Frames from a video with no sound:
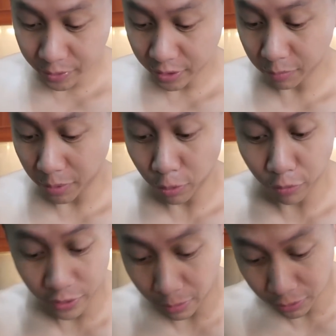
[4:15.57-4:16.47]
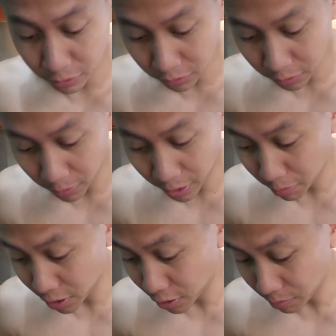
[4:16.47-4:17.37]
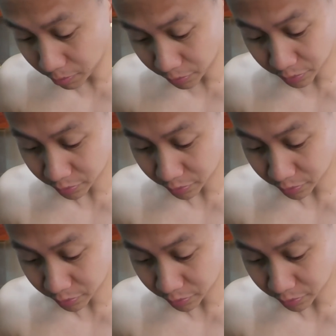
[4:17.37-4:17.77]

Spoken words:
Even my whole family knows. My mom,